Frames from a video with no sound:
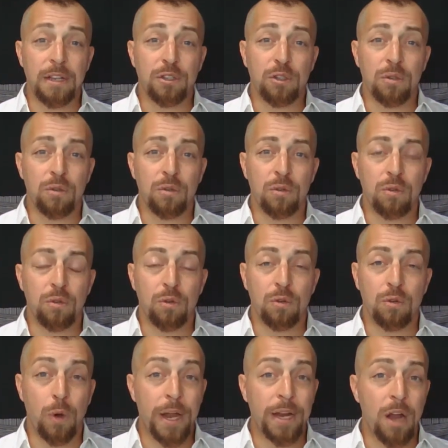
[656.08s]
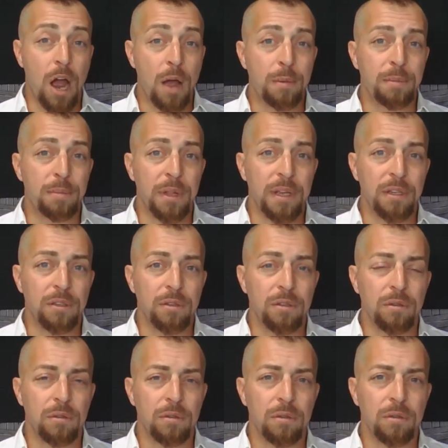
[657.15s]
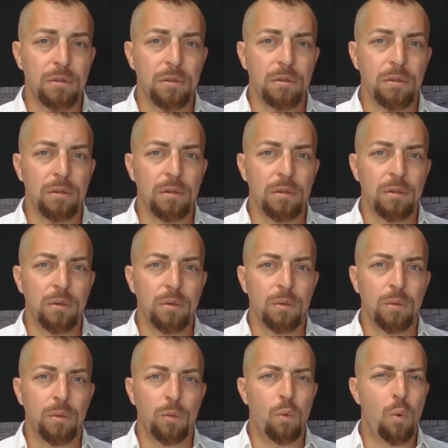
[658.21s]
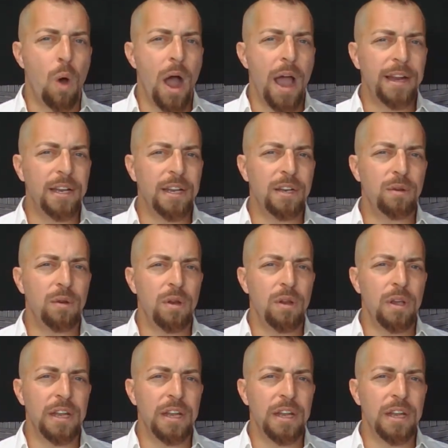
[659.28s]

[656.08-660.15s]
is that it's quite commonplace. Why did